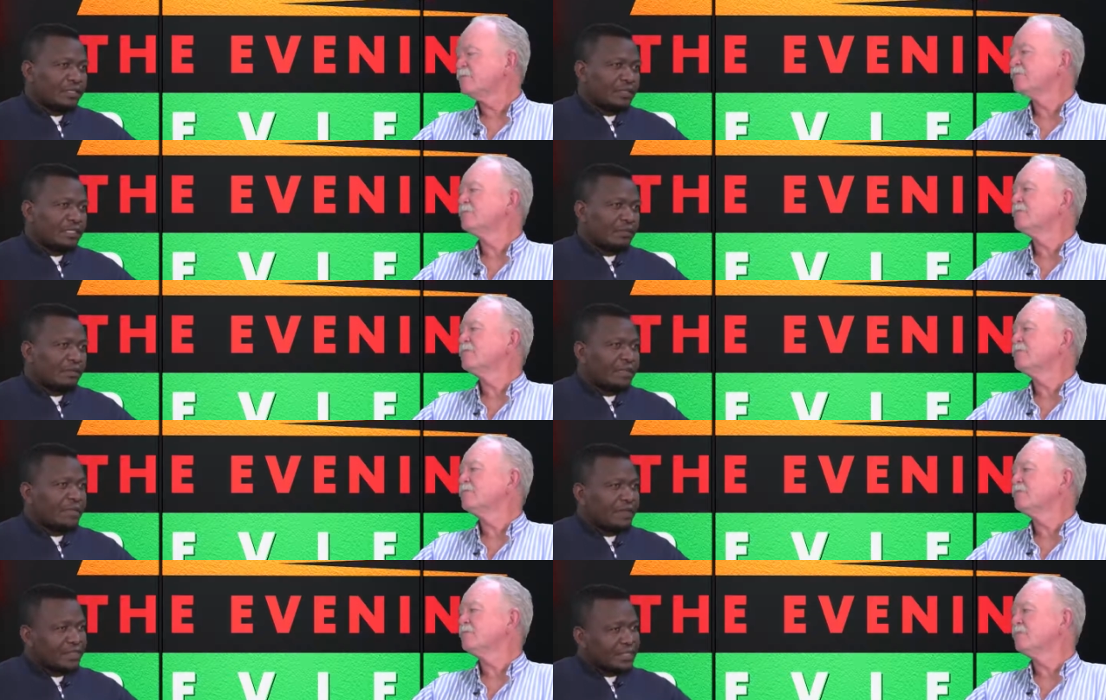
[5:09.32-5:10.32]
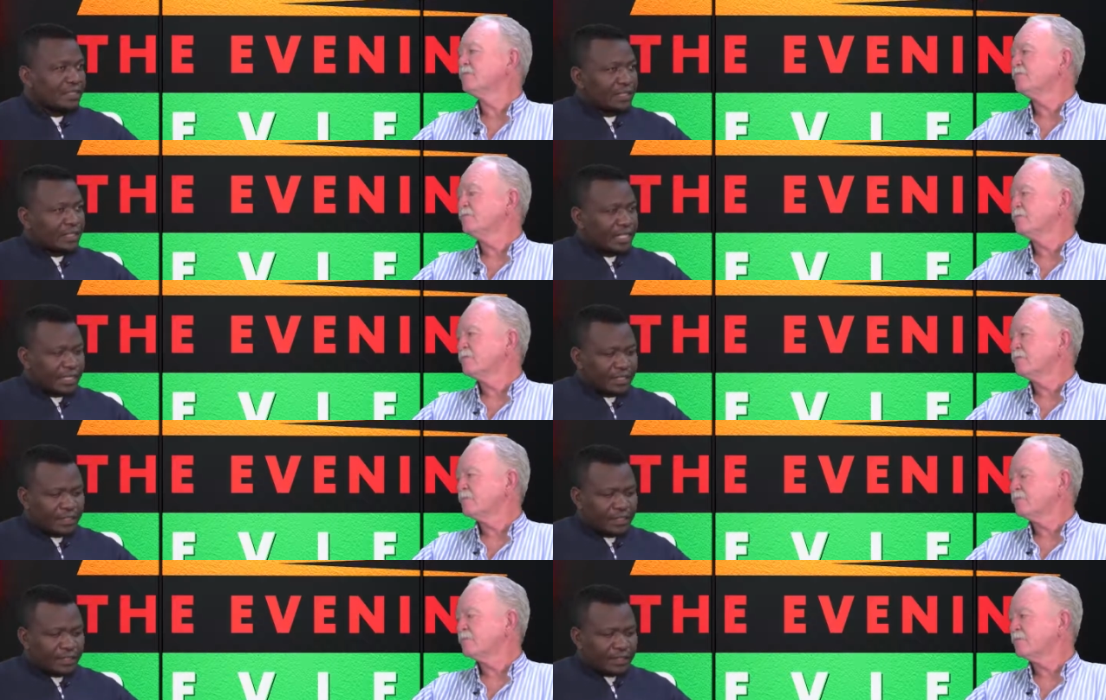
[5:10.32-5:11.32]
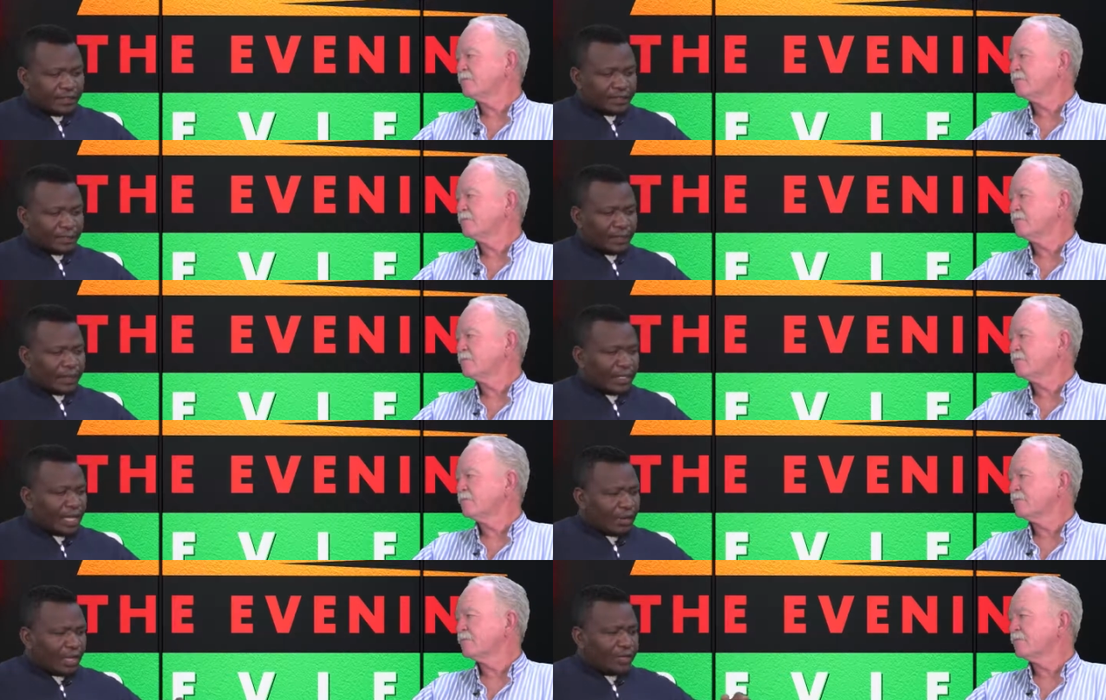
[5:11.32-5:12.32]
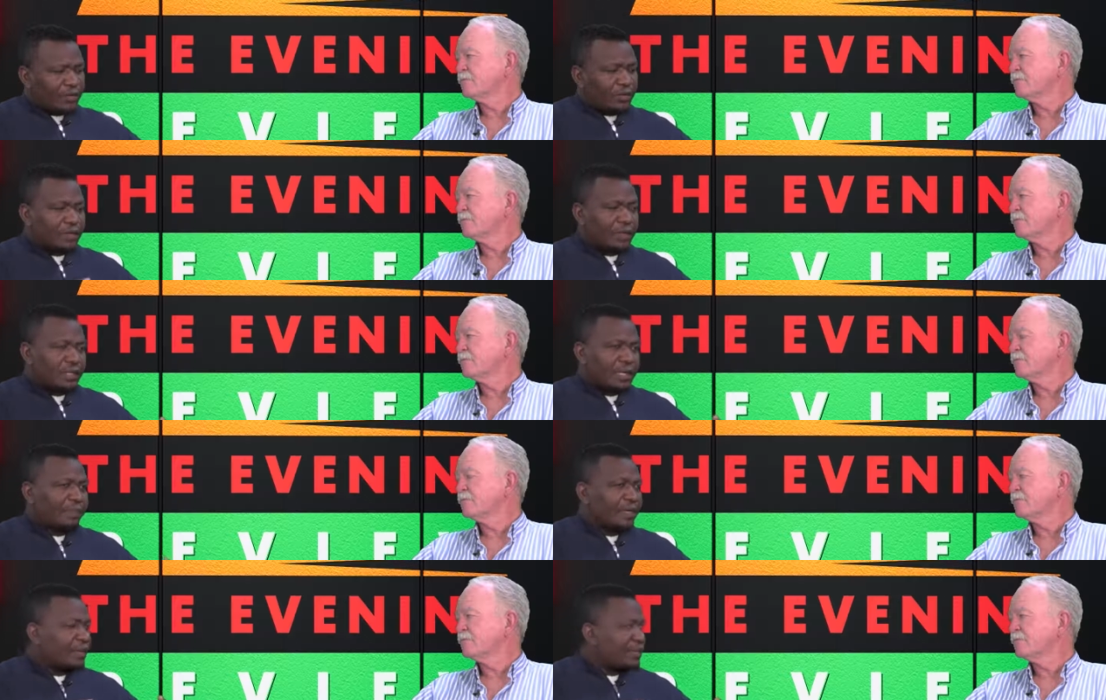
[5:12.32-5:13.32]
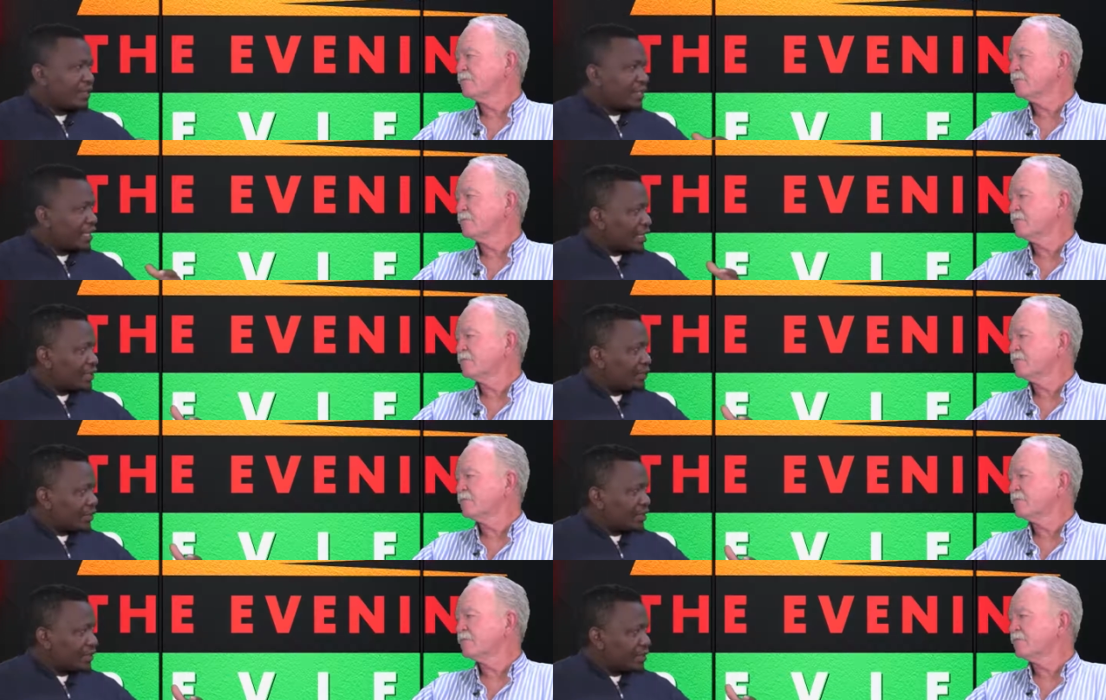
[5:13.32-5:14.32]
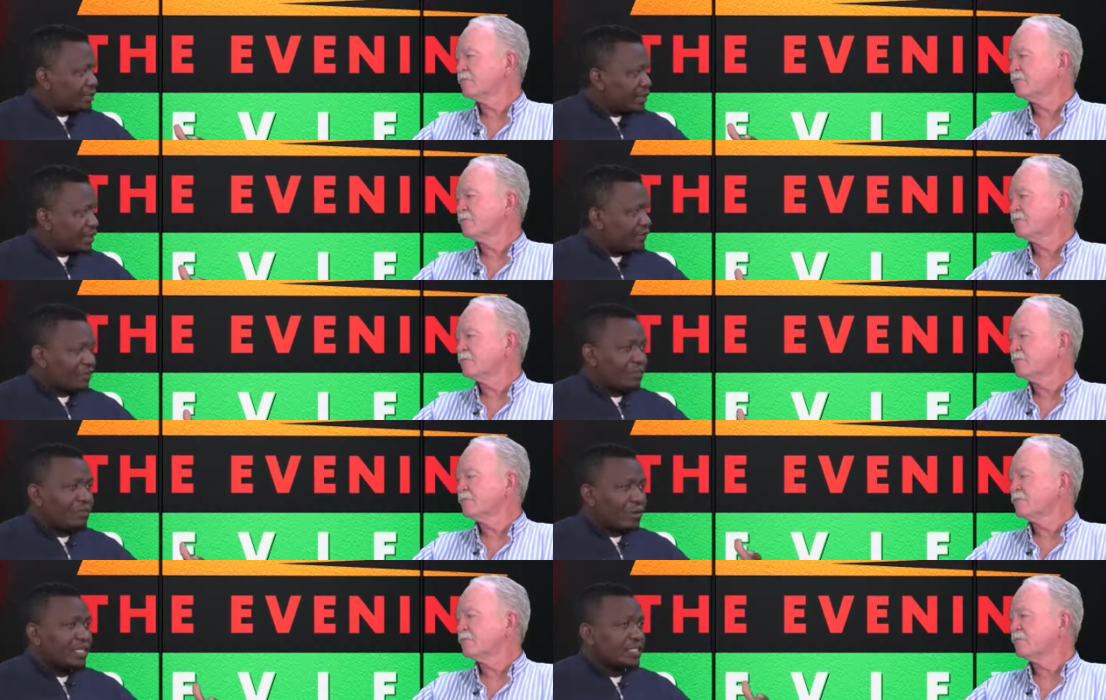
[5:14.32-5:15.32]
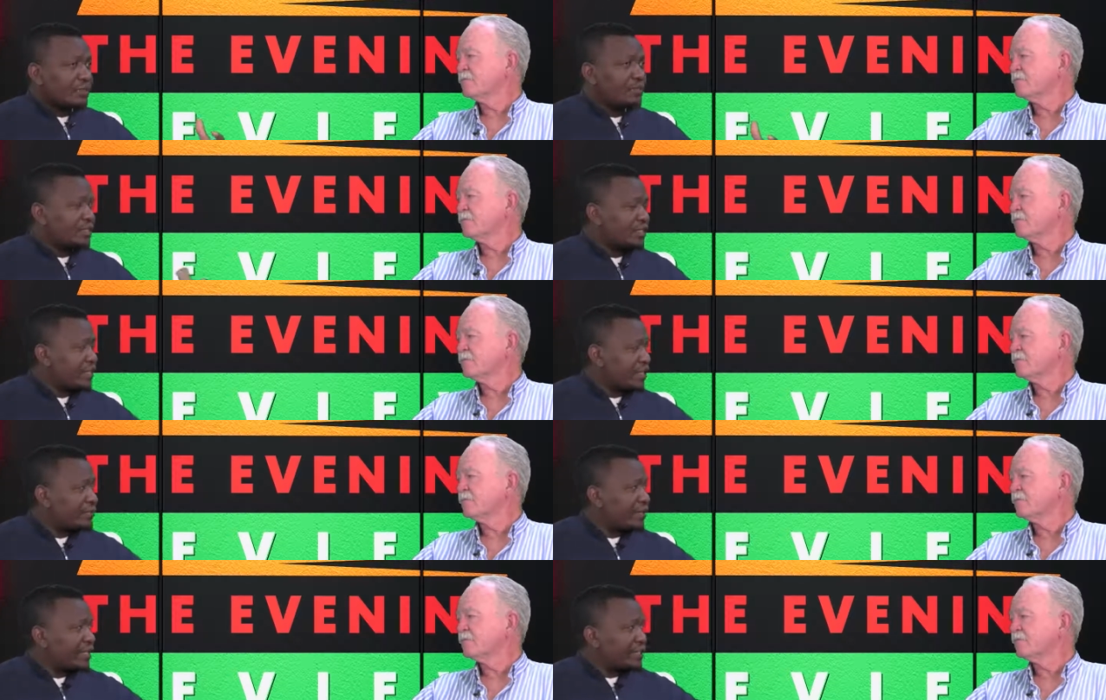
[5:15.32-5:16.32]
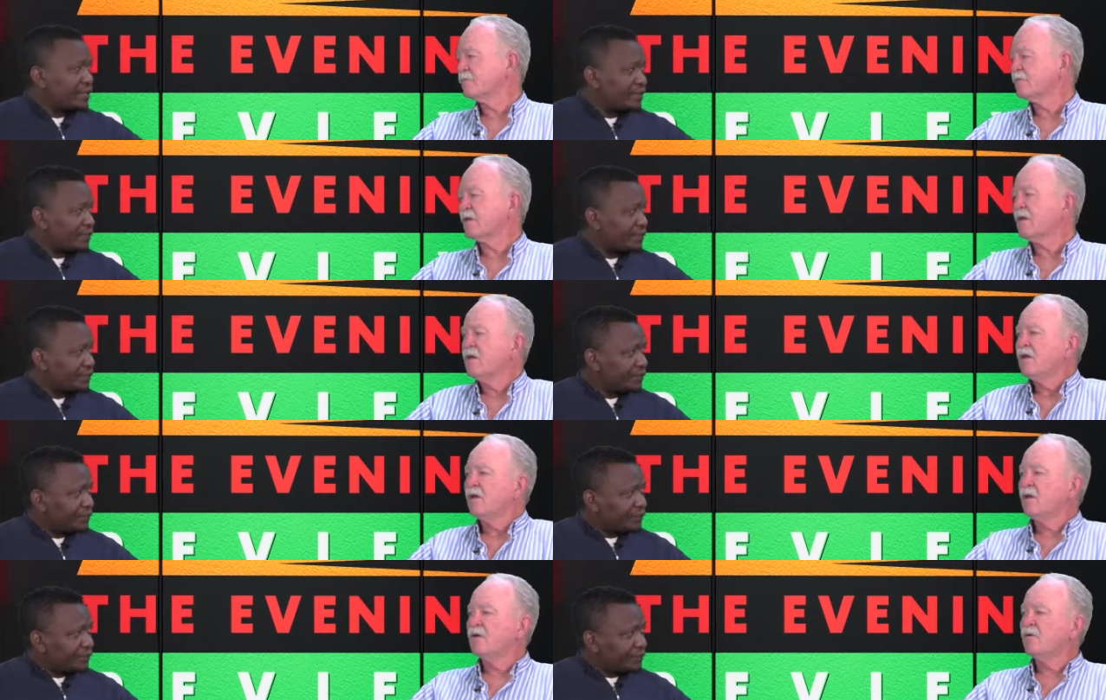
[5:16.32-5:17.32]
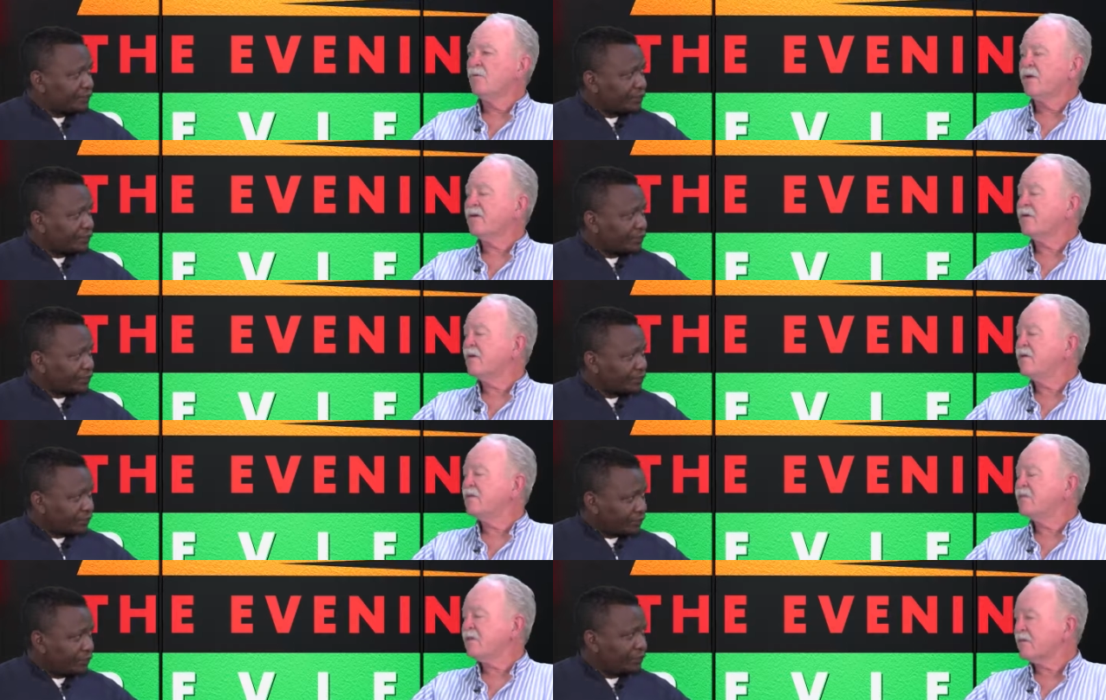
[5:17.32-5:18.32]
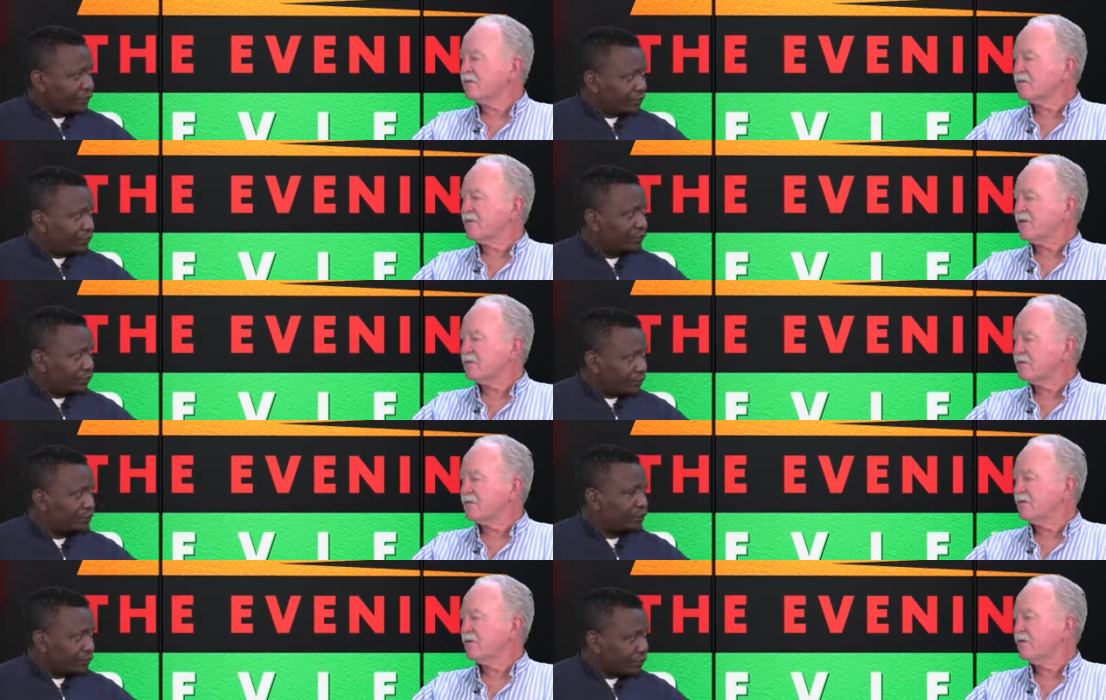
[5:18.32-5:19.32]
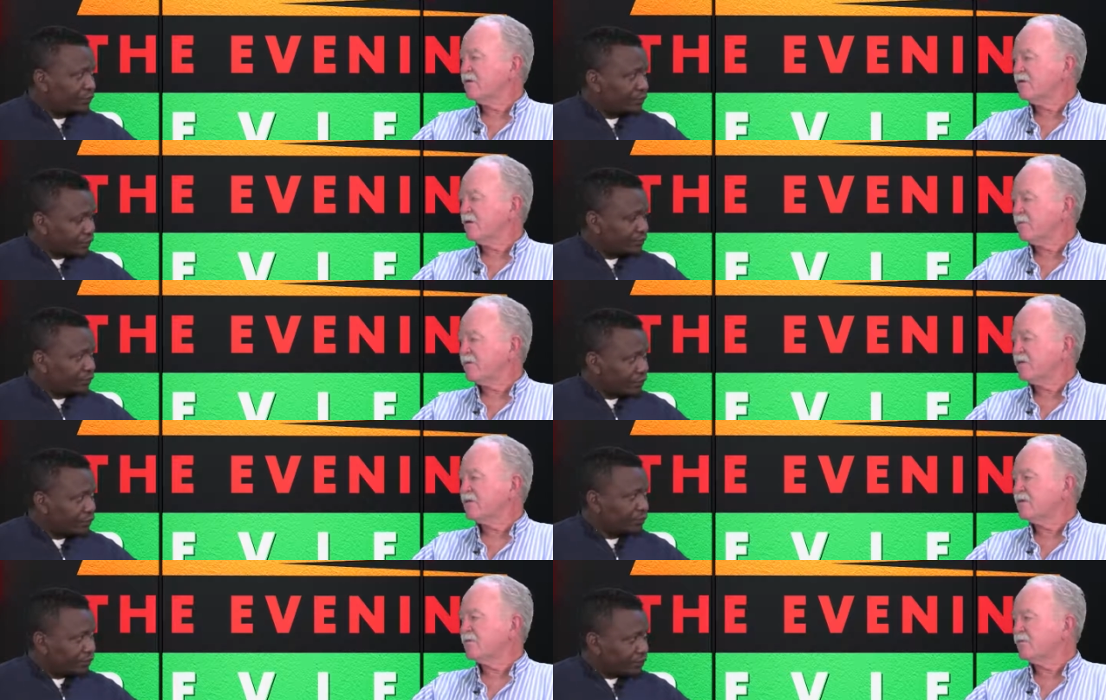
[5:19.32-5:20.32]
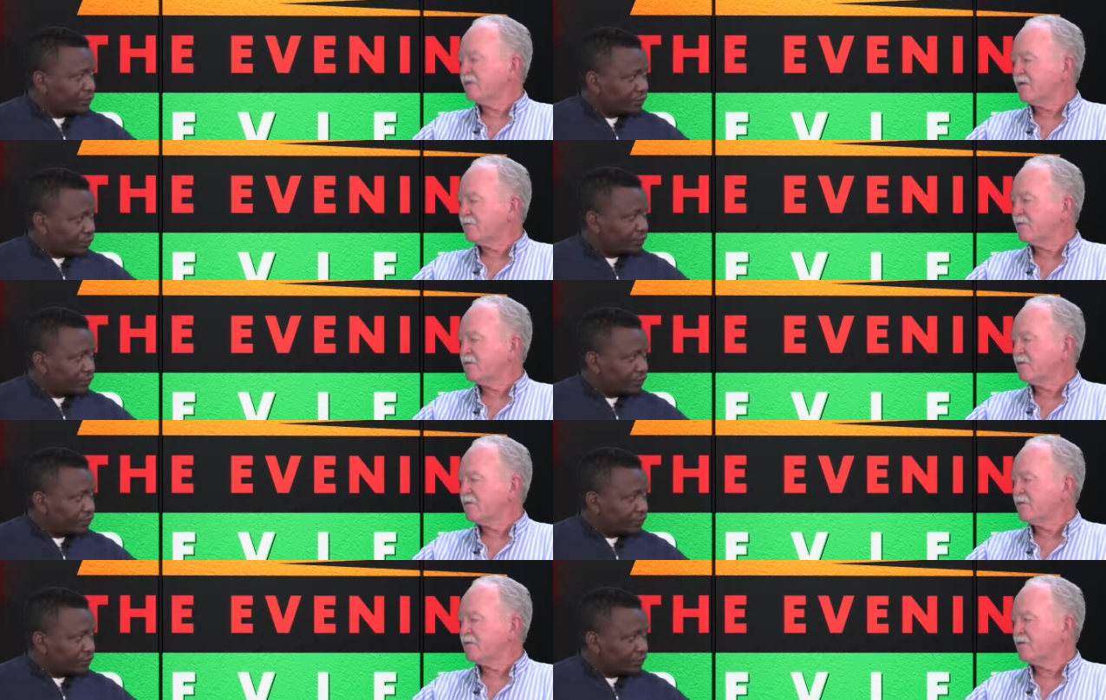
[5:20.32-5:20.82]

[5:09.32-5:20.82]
Speaker 1: some of them have since returned. Mm, how are you keeping up with that competition, especially from more
Speaker 2: established uh, brands? We are the only scheduled passenger operator within a mobile